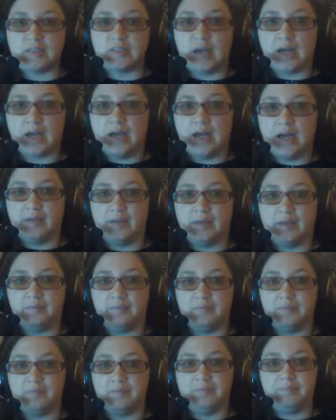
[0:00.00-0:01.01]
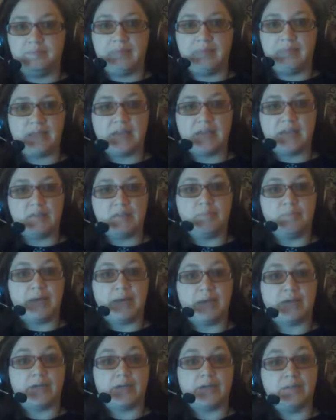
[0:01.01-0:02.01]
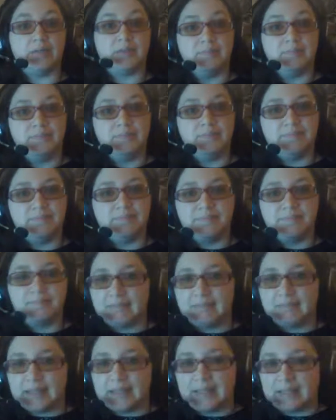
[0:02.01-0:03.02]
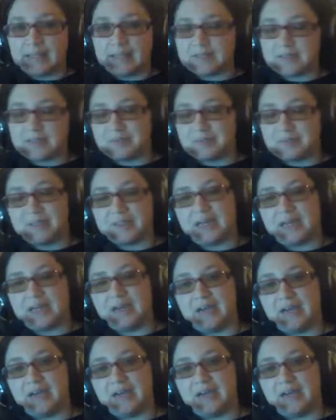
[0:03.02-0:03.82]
I make them better. And that's really